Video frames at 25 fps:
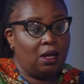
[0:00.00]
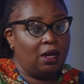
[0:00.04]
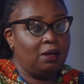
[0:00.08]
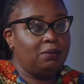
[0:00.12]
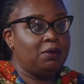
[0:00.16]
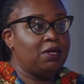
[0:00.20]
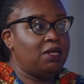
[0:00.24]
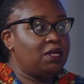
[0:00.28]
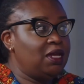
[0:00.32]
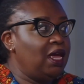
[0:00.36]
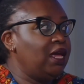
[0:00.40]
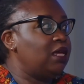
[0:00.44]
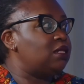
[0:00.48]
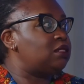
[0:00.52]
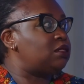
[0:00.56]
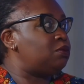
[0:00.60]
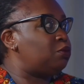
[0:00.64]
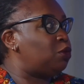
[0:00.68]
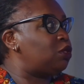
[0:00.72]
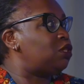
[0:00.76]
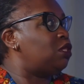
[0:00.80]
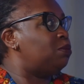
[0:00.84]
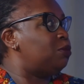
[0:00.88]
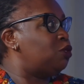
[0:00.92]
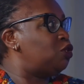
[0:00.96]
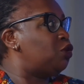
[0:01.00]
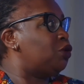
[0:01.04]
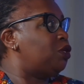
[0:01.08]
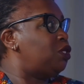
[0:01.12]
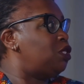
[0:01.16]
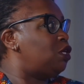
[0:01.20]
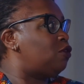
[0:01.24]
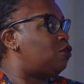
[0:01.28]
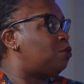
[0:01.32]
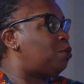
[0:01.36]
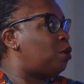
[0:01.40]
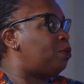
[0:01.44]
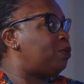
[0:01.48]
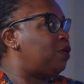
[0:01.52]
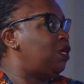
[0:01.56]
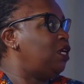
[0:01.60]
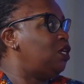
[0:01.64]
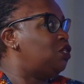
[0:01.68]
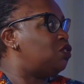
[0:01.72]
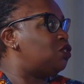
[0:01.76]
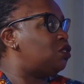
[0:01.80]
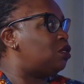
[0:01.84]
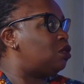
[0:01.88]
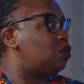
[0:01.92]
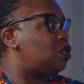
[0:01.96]
the majority of the
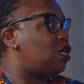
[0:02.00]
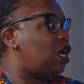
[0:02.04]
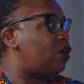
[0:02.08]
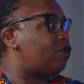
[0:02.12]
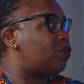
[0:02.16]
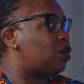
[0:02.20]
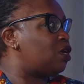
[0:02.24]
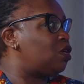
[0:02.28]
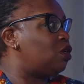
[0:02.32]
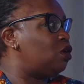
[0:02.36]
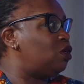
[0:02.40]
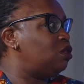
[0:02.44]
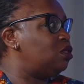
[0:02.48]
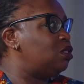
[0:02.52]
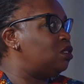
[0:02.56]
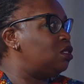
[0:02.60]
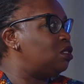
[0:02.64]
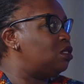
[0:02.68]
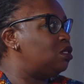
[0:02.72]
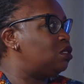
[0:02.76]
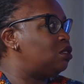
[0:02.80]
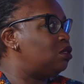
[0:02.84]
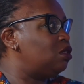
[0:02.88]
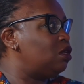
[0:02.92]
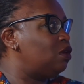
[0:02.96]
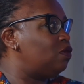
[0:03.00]
population on the African continent is